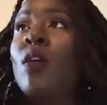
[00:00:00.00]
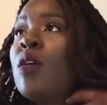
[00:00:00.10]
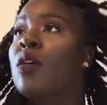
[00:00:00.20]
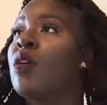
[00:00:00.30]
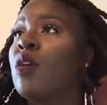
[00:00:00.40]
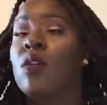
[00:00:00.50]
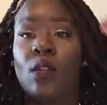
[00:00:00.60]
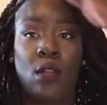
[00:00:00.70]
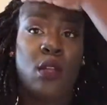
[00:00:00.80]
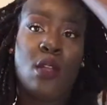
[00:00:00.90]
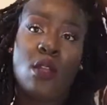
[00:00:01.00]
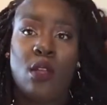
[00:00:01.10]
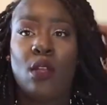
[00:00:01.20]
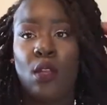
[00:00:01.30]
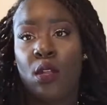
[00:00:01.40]
relax my
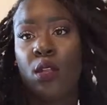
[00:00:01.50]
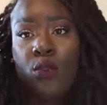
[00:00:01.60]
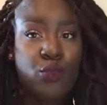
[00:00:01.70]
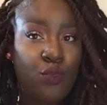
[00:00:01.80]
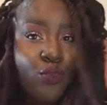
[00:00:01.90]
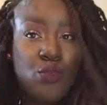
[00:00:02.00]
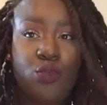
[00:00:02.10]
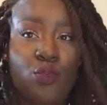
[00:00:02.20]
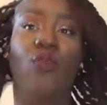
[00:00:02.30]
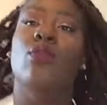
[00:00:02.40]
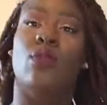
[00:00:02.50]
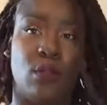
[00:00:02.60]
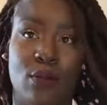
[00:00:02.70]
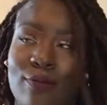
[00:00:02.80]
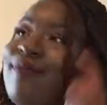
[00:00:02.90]
hair. Yes, feeling
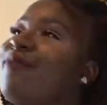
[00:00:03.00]
myself.